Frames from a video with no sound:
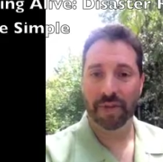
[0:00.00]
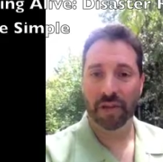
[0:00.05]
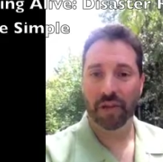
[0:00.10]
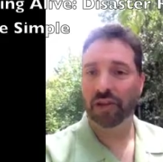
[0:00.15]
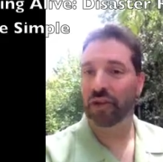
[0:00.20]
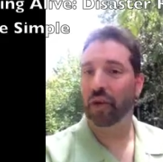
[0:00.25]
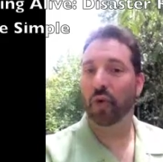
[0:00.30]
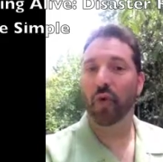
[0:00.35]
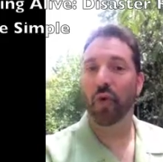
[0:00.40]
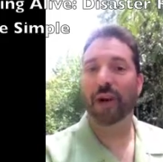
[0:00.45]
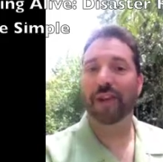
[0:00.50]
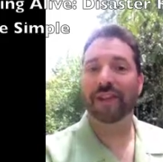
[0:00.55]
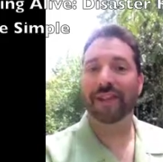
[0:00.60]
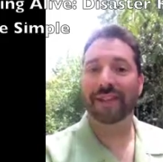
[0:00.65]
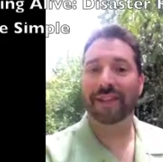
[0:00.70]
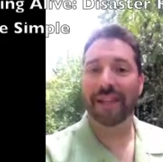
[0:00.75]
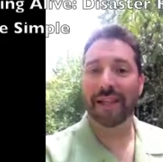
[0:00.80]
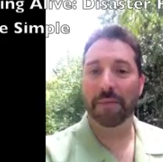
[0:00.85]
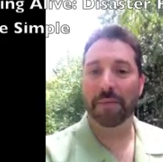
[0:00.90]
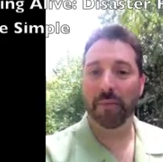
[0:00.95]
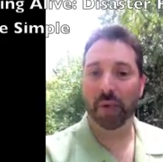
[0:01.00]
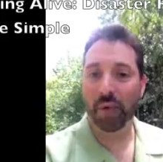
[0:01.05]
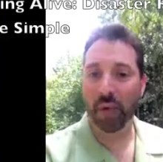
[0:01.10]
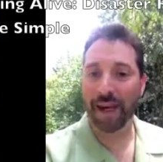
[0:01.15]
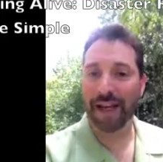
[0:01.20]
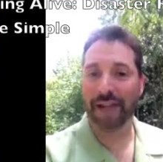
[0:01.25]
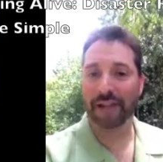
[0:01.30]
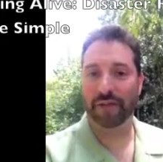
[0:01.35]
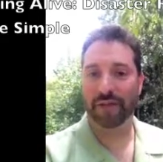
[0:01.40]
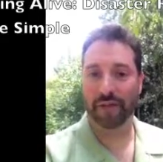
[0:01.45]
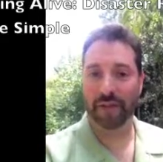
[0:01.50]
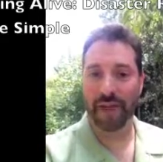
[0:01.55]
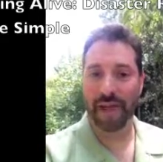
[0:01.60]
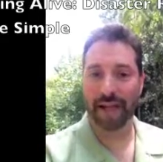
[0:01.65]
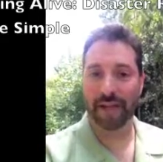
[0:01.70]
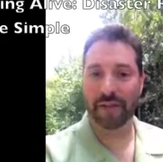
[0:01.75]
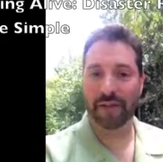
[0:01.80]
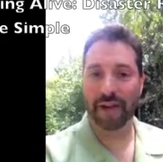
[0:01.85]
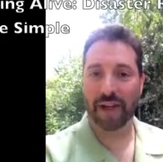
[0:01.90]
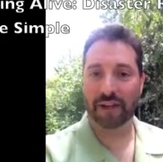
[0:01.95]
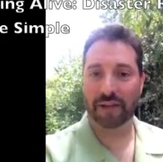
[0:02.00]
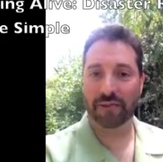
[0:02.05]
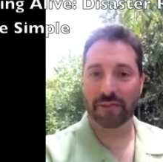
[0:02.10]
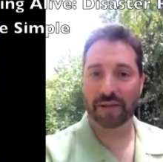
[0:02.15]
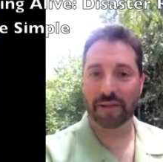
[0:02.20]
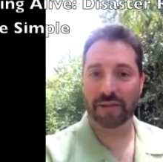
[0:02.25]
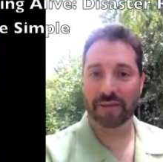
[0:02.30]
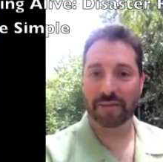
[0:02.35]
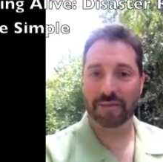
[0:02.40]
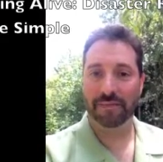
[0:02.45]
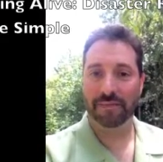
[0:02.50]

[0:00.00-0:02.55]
So, what's the price for that investment?